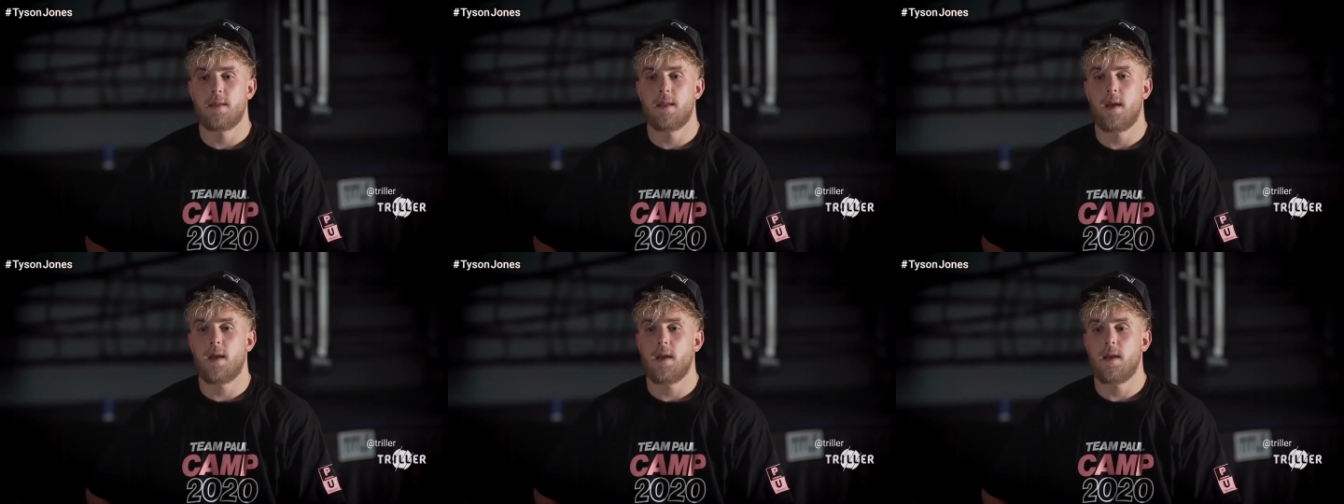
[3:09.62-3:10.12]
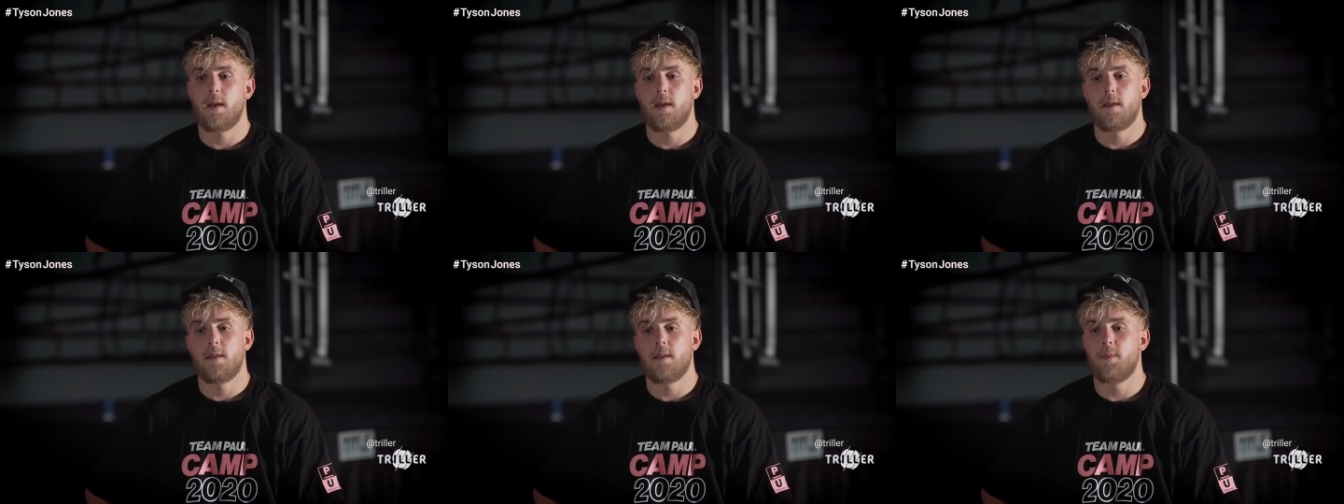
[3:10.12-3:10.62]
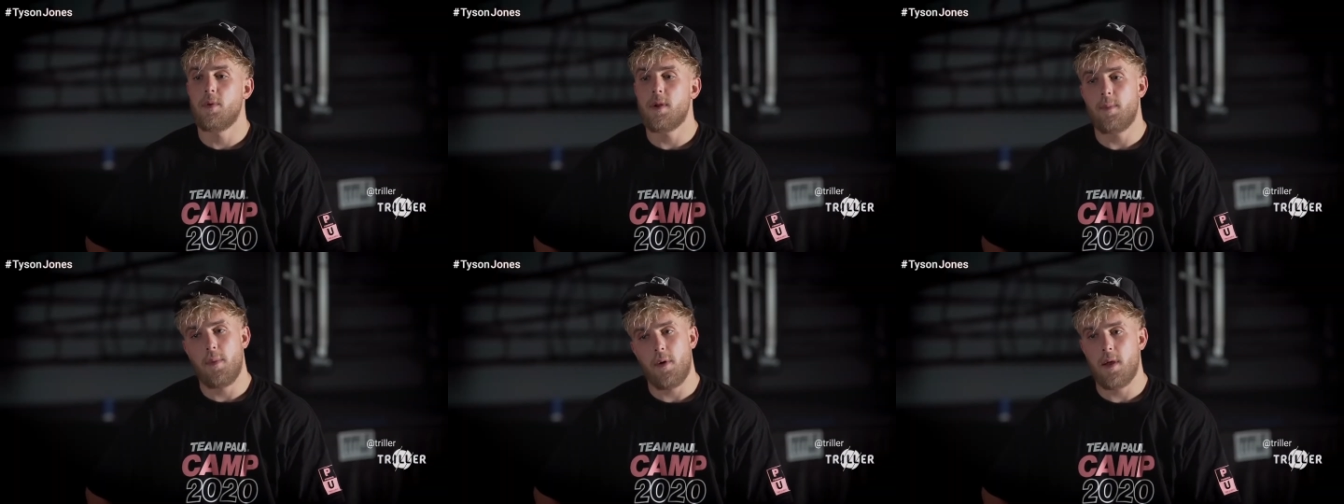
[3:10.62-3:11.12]
that the
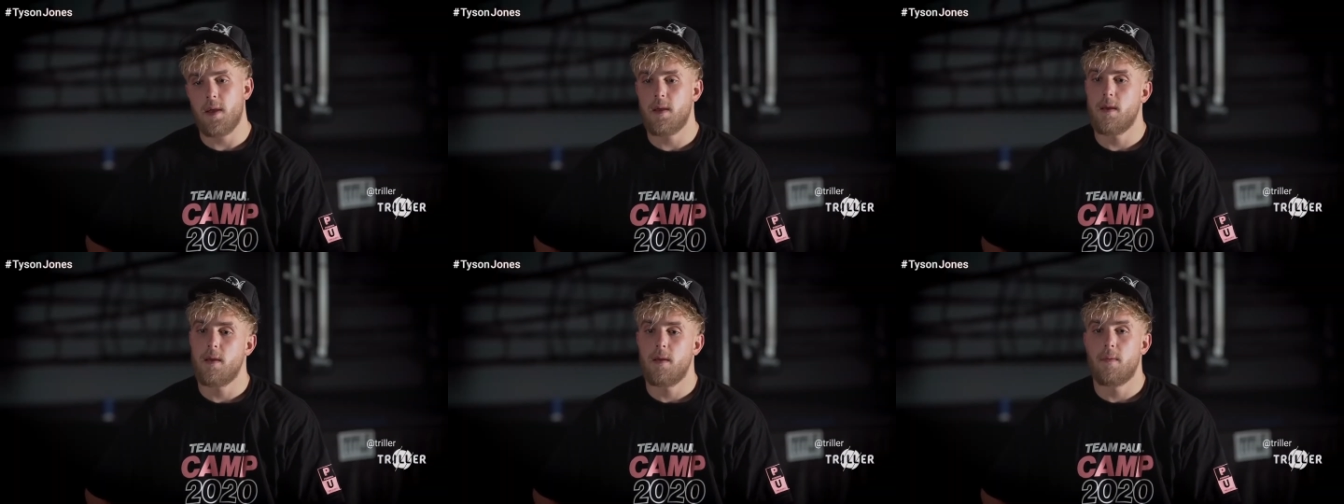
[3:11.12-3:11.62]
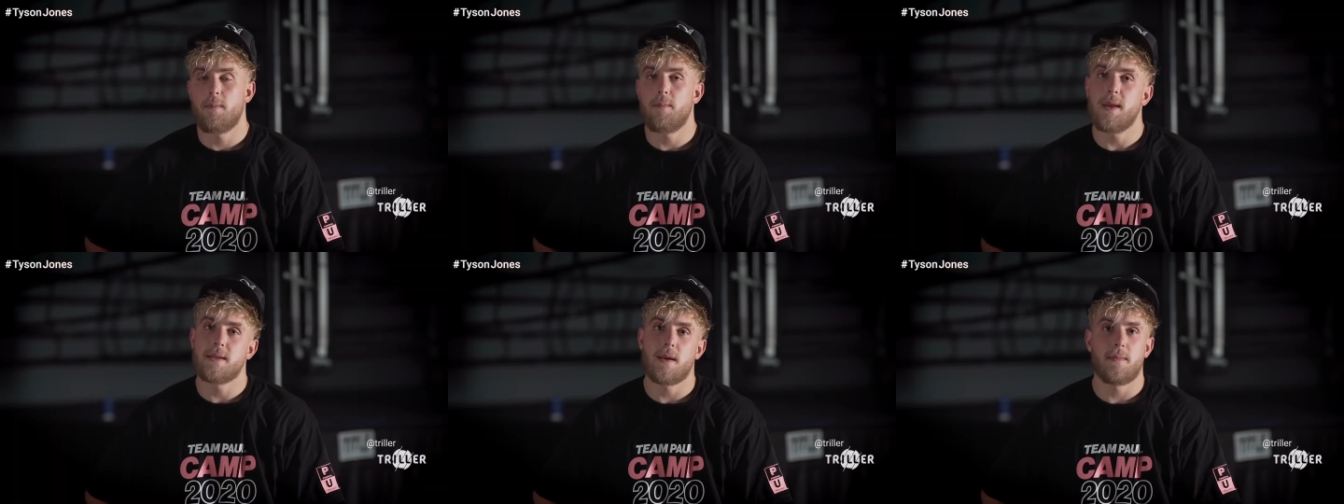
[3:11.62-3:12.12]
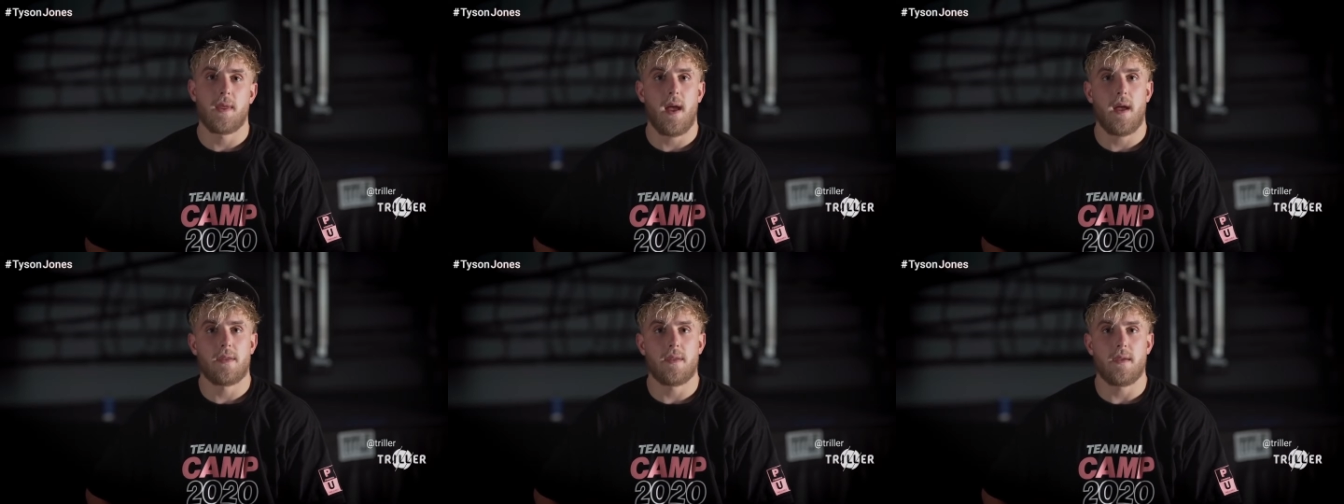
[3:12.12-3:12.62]
pretty boy beats up the
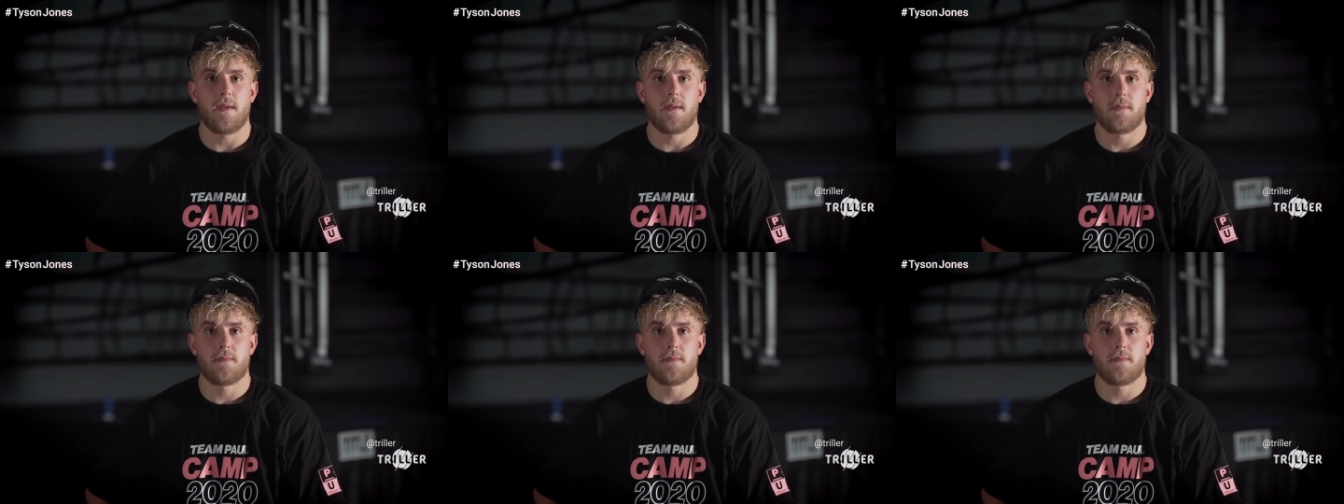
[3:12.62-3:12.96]
athlete.